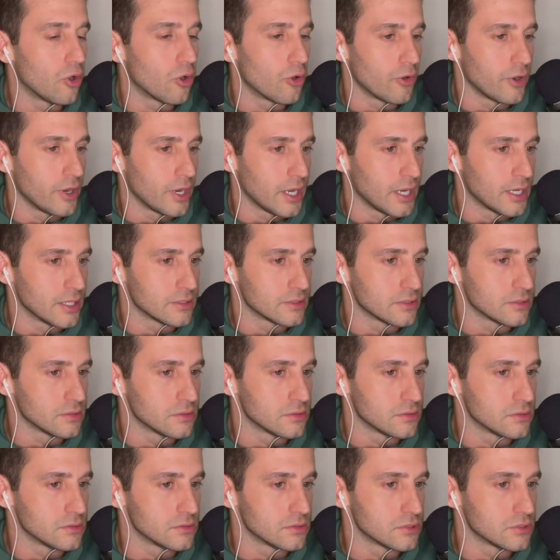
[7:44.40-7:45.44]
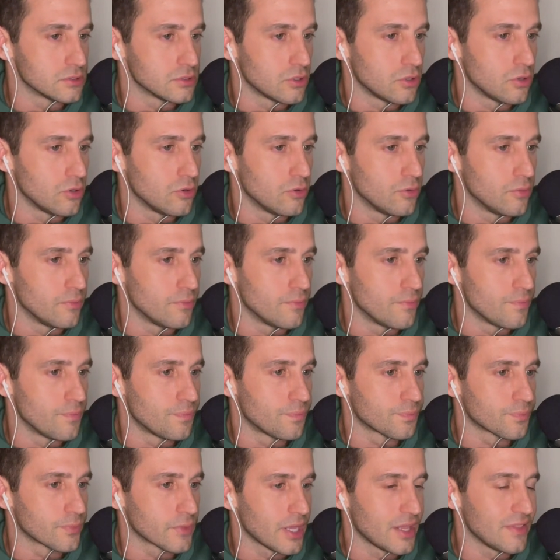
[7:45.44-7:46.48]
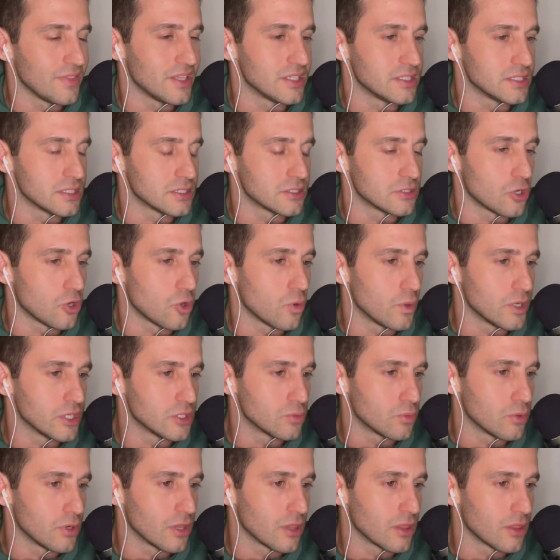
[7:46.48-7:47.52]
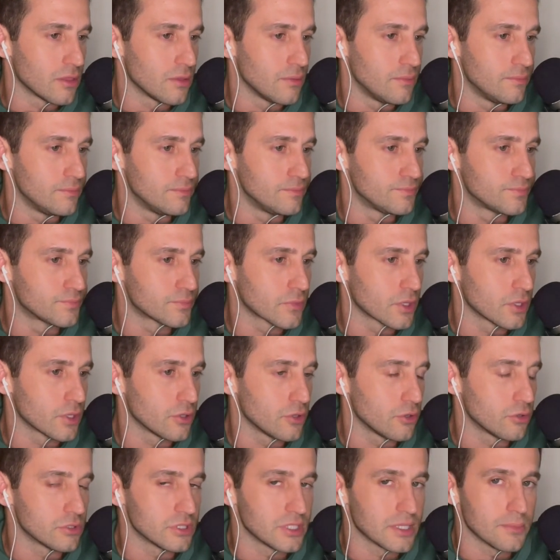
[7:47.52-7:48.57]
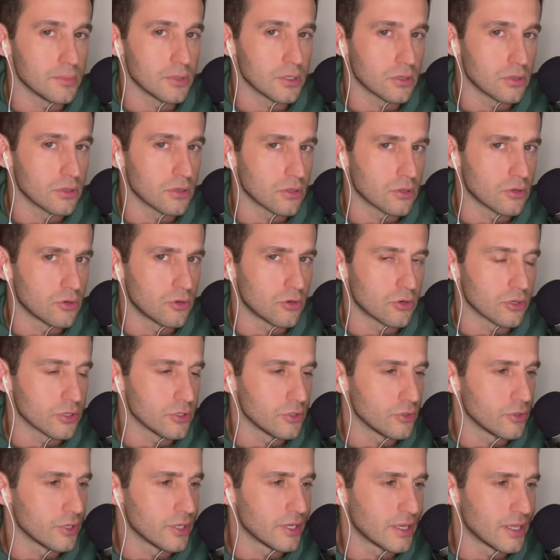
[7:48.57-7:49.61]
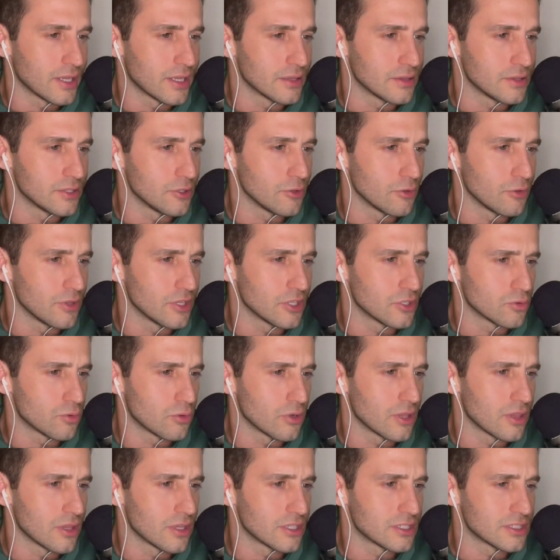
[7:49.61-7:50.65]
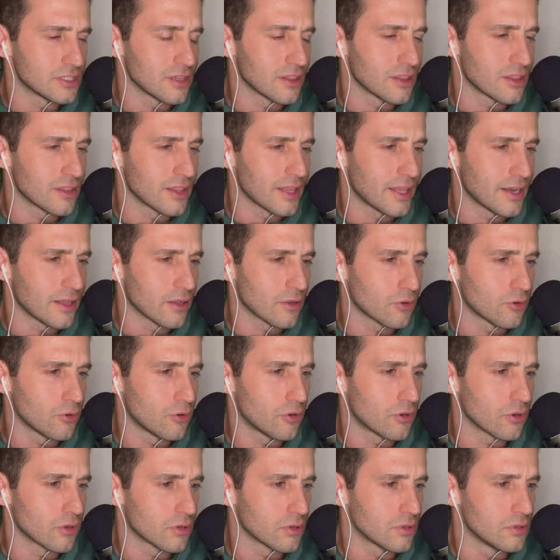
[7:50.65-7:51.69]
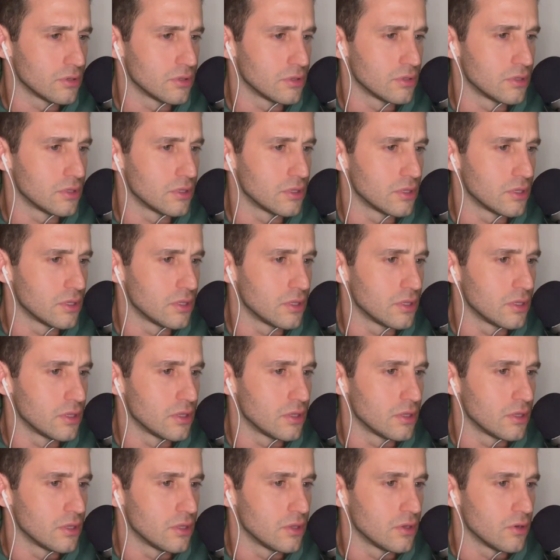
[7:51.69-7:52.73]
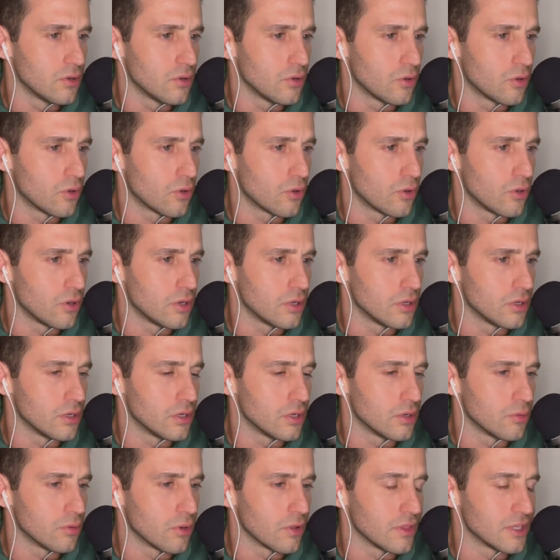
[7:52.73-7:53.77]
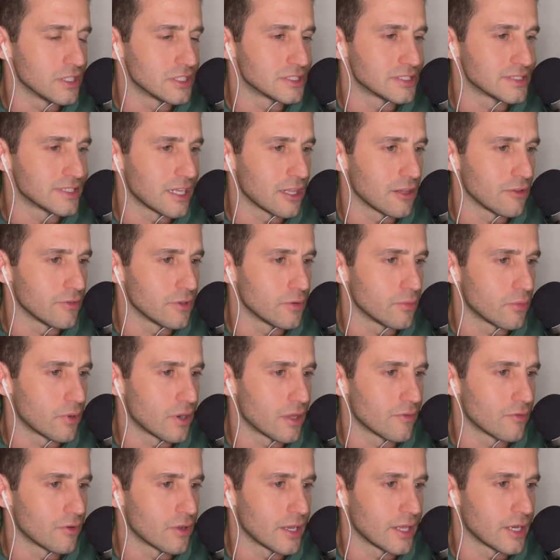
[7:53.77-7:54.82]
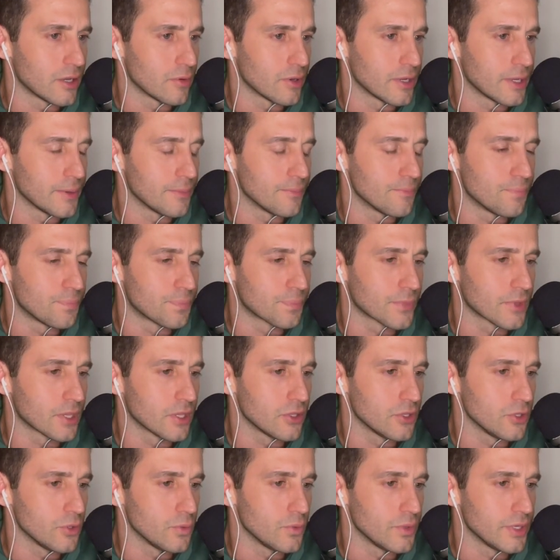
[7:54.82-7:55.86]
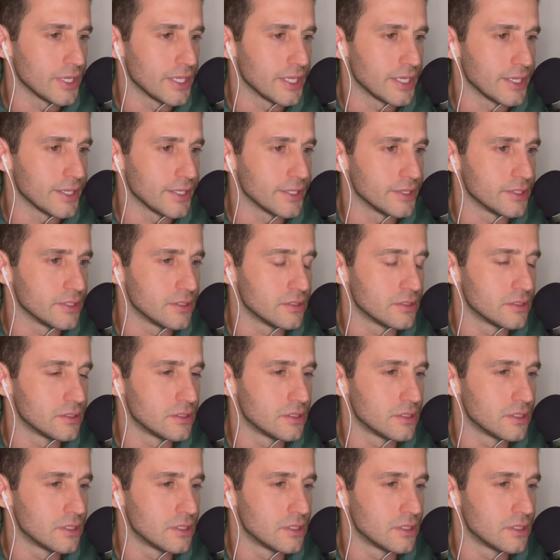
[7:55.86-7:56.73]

or not. So, and this is always with your typical cork. You cannot do this with a synthetic cork or with a Stelvin, whatever. Anyway, you need